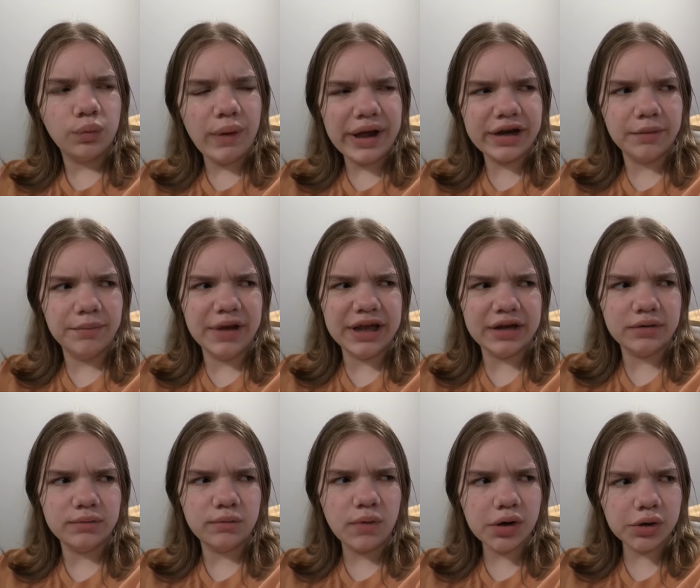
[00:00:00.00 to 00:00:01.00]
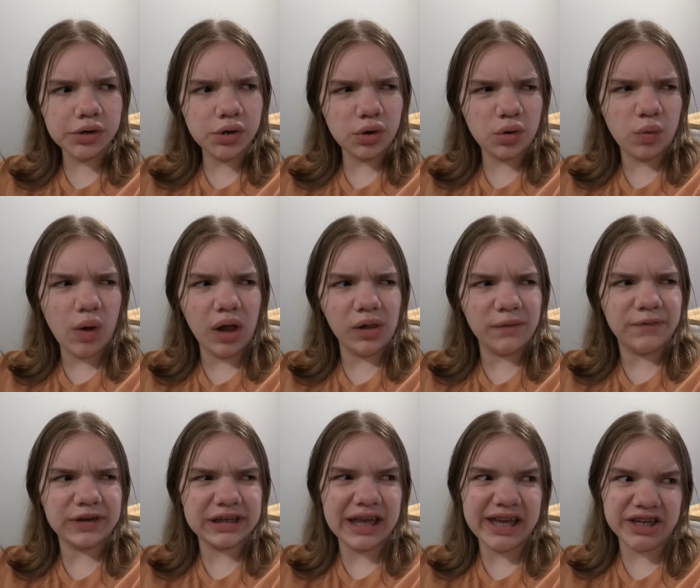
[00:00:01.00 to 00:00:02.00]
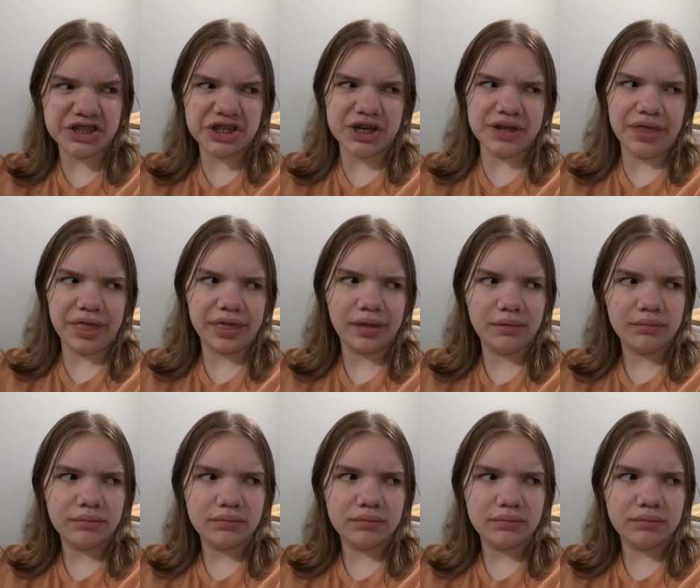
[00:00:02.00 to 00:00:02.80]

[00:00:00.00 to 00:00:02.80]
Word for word: Wait a minute, what are your qualifications?